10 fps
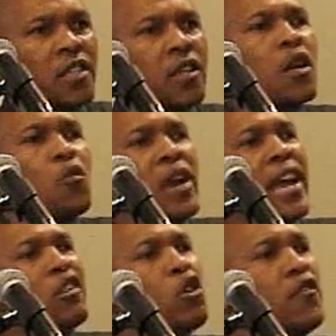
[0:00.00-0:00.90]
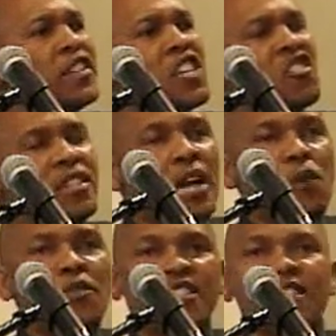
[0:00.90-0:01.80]
this. We are in conversation
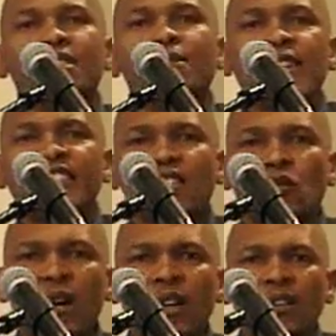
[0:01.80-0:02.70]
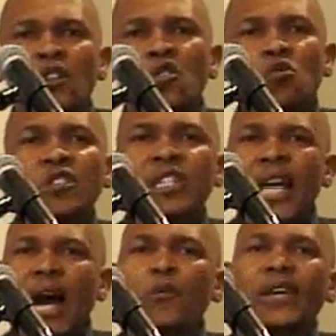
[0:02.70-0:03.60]
now with CIECT as well to
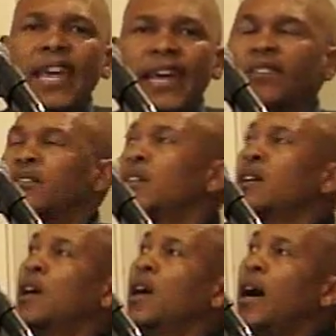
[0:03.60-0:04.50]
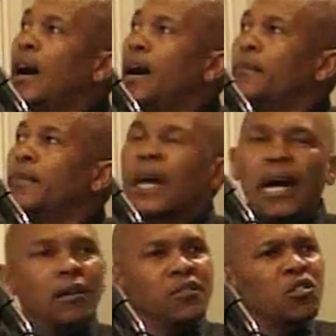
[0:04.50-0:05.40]
see how we can
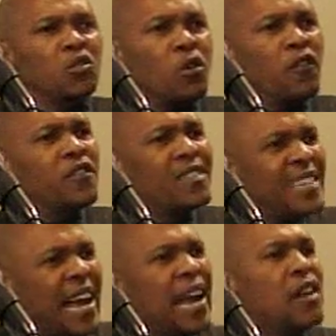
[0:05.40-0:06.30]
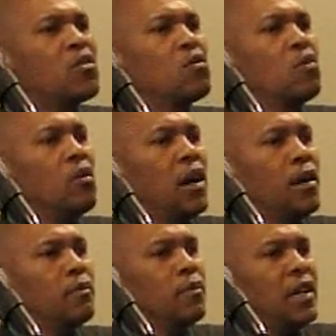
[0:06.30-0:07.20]
sort of try to
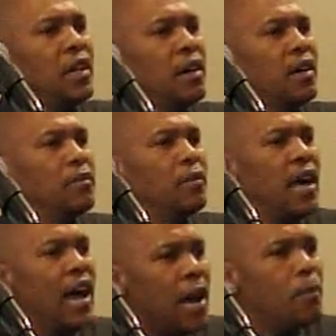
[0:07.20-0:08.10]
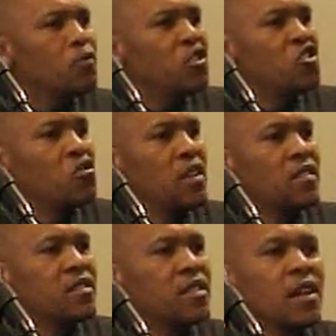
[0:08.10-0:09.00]
help the
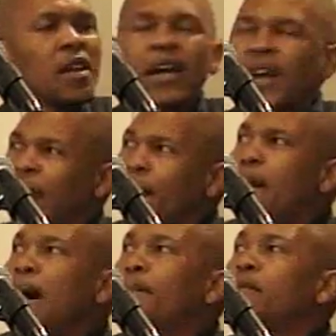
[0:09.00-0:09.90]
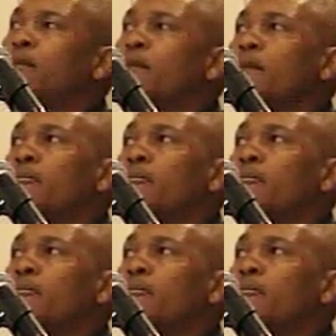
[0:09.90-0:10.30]
students come up